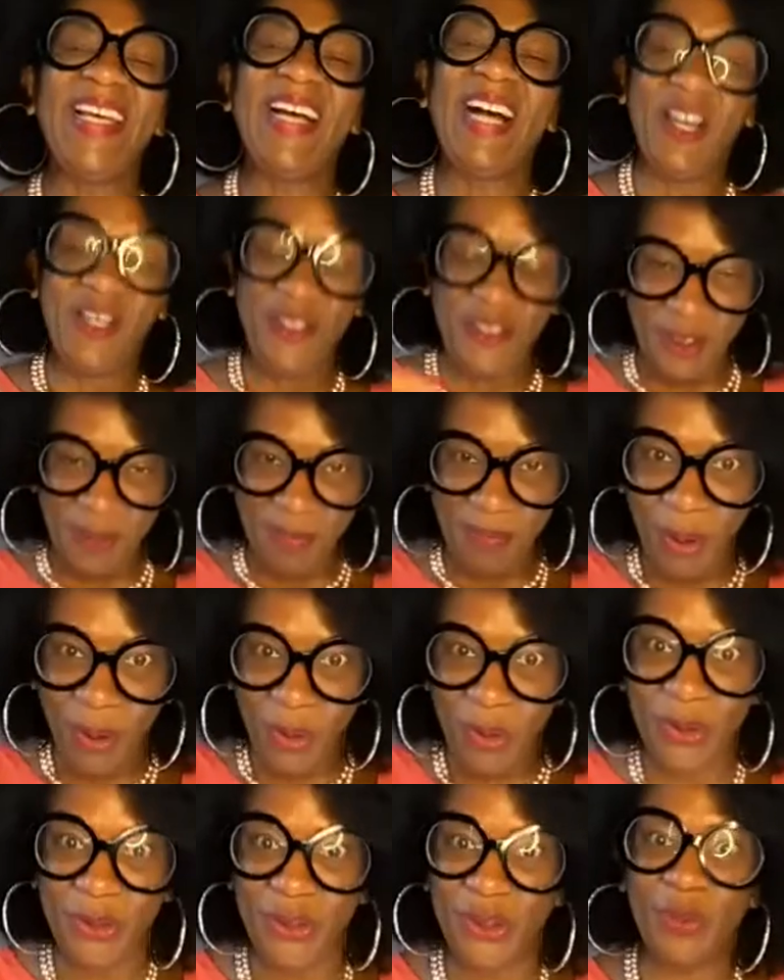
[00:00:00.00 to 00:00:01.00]
are you
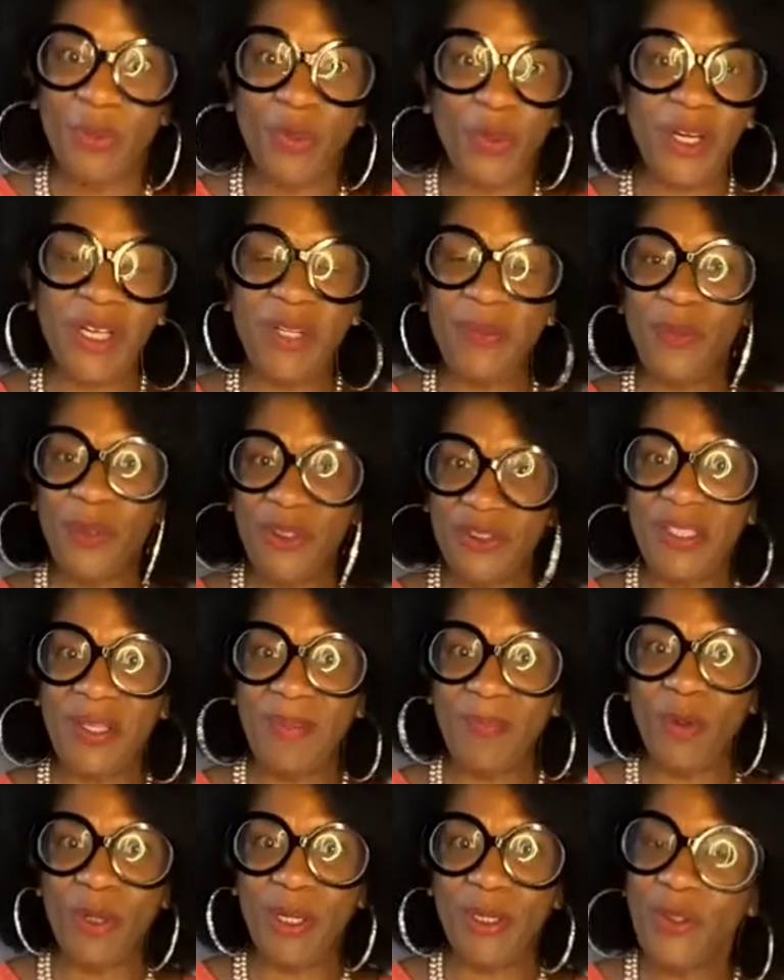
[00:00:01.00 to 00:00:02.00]
opposed to working with
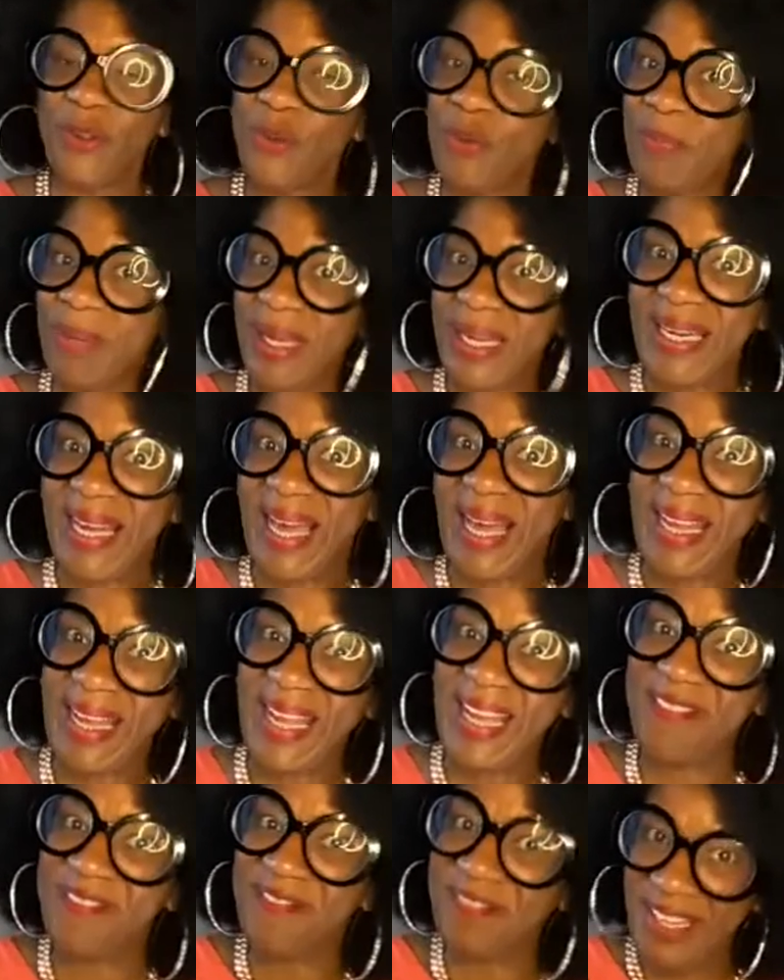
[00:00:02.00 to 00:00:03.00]
someone who may not
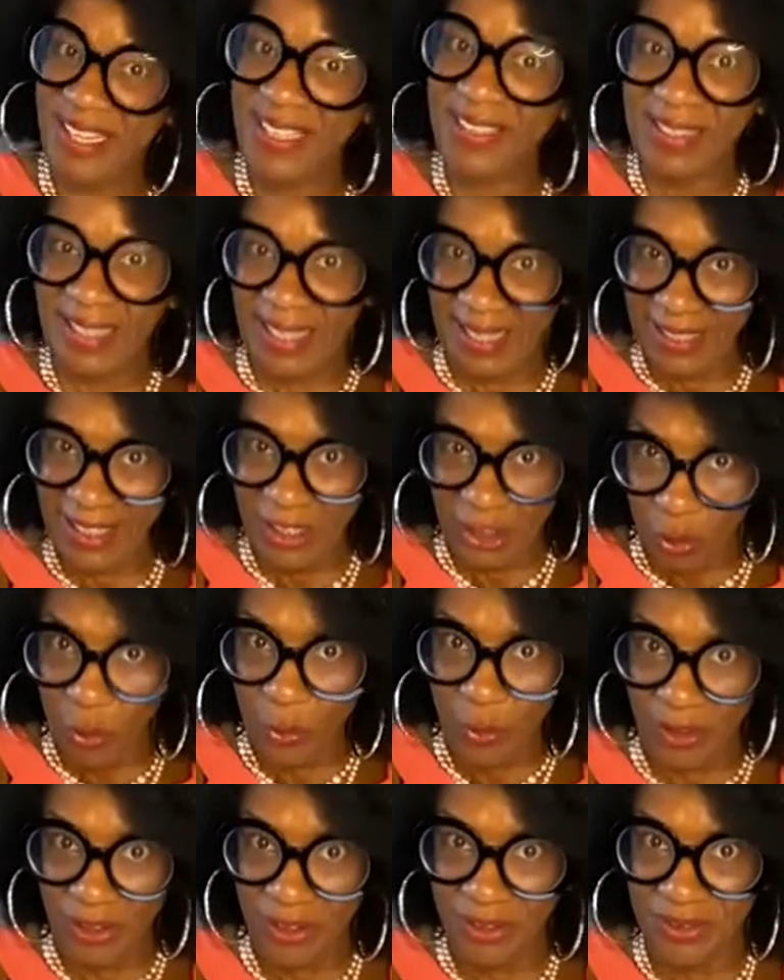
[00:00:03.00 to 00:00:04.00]
have faith like
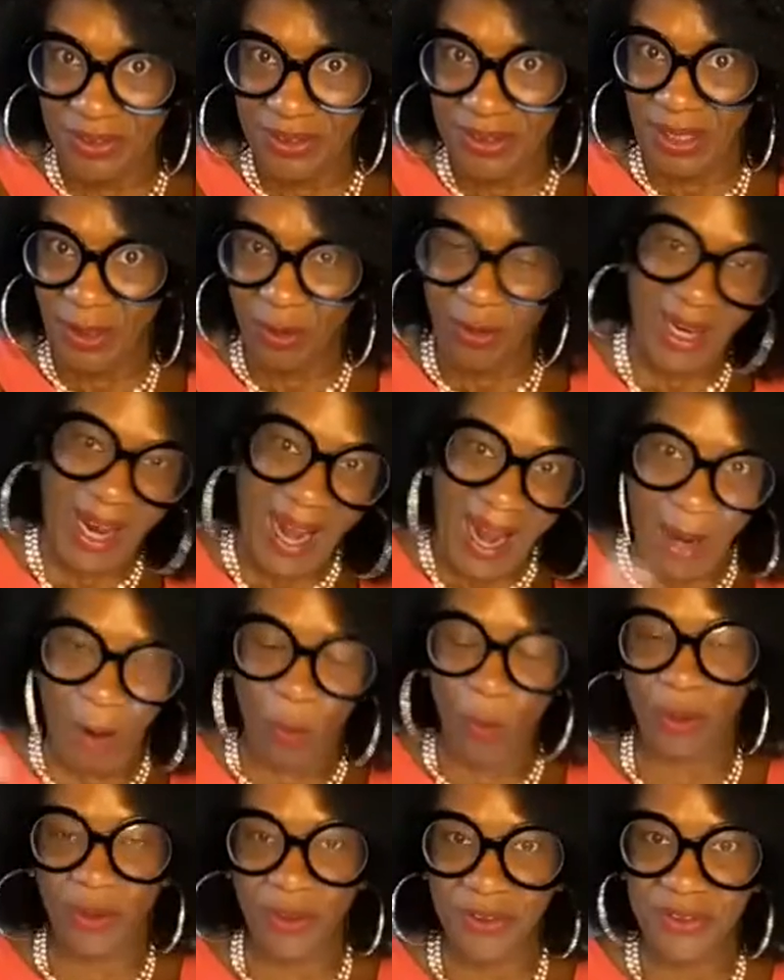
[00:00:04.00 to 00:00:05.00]
yours or
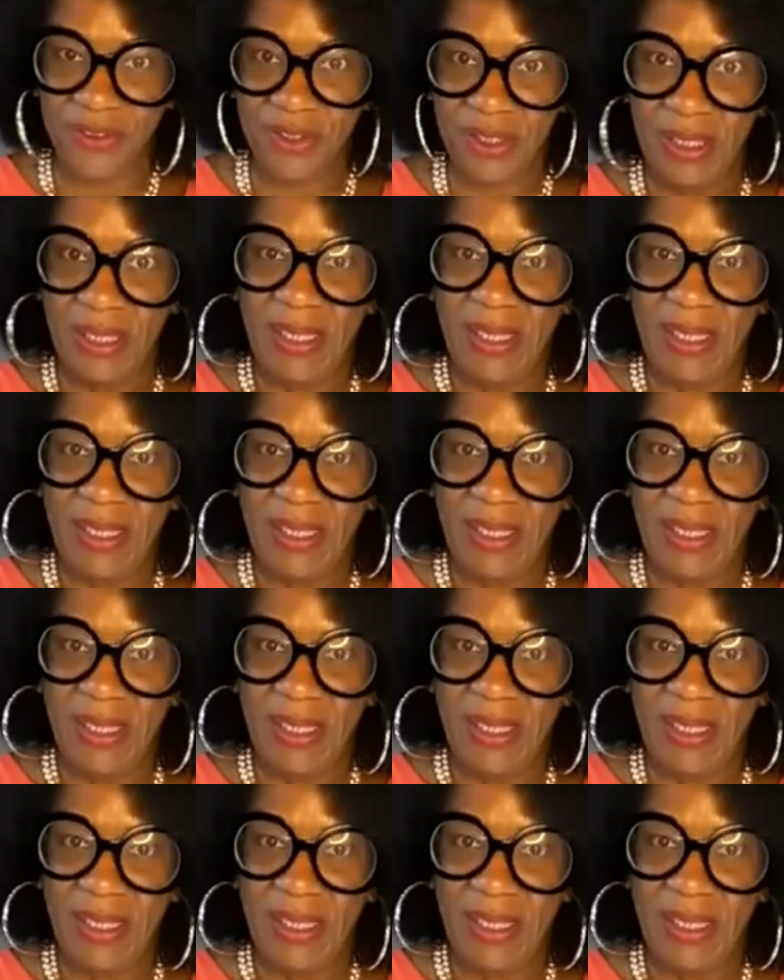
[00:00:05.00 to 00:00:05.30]
ours?